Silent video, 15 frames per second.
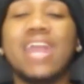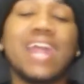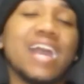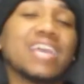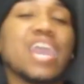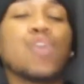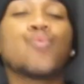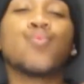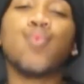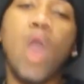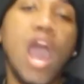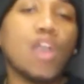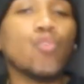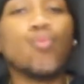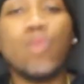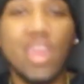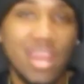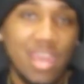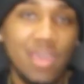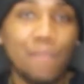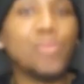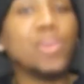And I can't rock
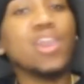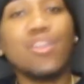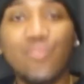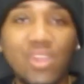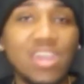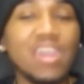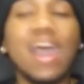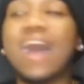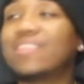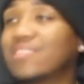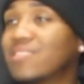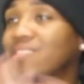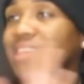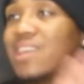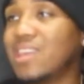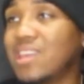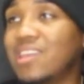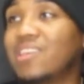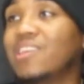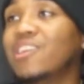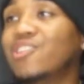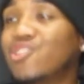with it. Period. I just can't.
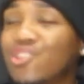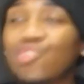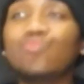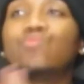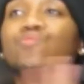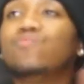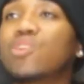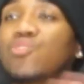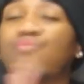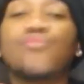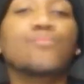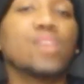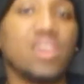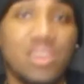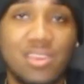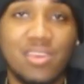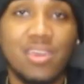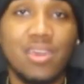She do too much for me.